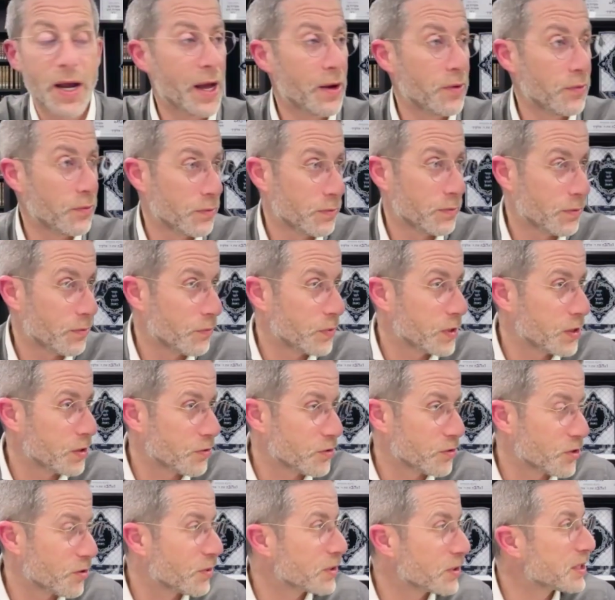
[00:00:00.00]
and we
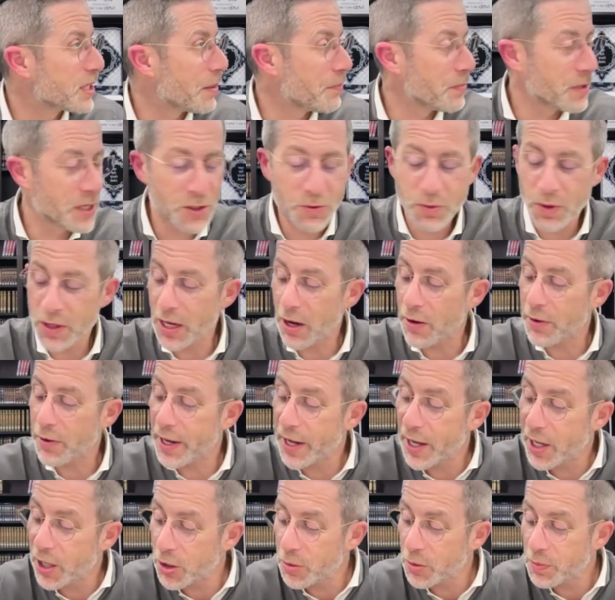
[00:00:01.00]
don't know what that means without
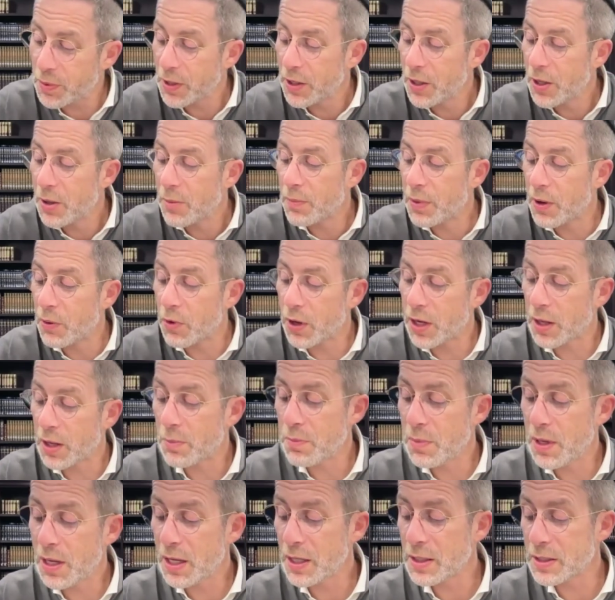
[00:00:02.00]
help, but what it
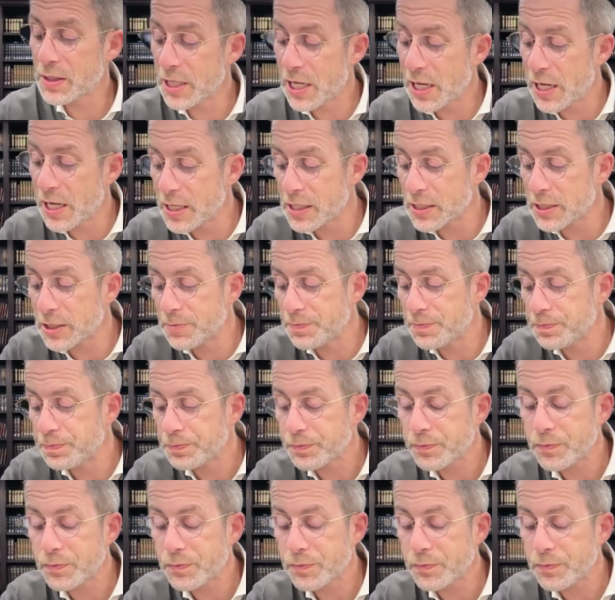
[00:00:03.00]
means is